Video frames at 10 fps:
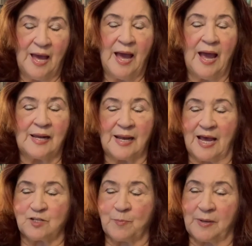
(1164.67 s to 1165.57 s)
And
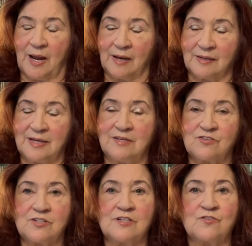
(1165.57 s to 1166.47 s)
last but not
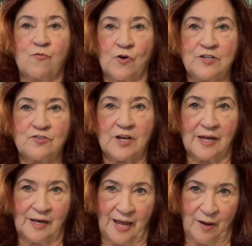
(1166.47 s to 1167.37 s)
least is voice
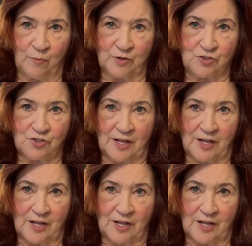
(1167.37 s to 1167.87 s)
and language.